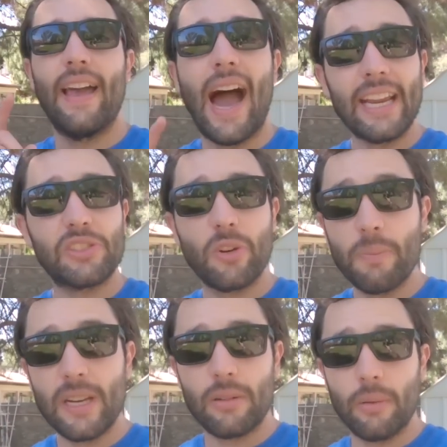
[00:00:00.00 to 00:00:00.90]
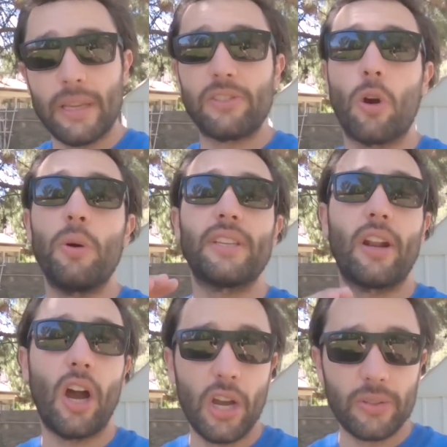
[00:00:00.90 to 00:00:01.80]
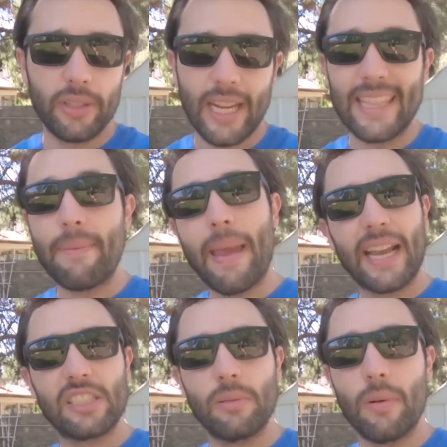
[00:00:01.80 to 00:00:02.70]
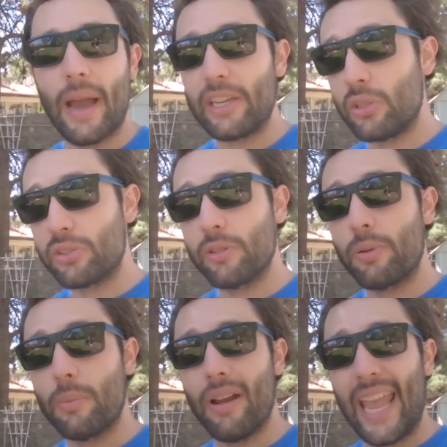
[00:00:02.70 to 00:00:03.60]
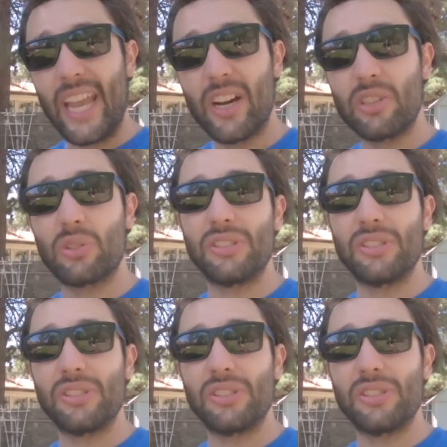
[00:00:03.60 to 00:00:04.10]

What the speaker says: ISO minimum is always at 100, and the maximum, I usually put about 800 to